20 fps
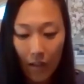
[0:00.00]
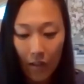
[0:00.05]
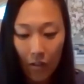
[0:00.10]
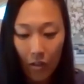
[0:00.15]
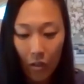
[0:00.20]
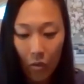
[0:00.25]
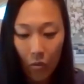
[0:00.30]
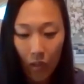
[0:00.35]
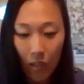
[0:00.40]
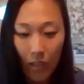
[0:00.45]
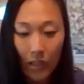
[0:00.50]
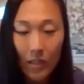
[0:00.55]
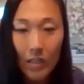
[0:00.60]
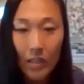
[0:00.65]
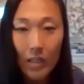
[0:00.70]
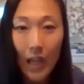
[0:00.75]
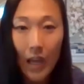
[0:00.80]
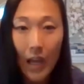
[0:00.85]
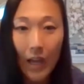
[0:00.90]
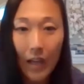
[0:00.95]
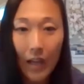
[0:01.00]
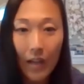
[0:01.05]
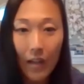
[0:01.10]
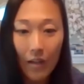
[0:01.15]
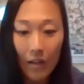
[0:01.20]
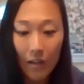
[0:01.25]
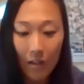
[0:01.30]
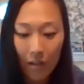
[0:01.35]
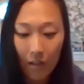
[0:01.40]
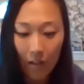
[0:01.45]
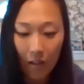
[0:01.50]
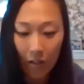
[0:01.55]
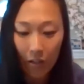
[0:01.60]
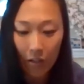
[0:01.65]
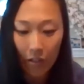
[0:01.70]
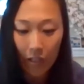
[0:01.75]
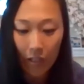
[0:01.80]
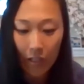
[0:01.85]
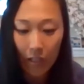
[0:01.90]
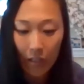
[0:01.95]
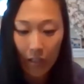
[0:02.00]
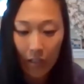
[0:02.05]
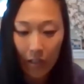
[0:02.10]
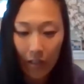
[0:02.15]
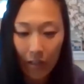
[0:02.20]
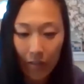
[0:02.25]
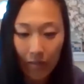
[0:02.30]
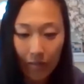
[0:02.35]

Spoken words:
So we can stack our cylinder.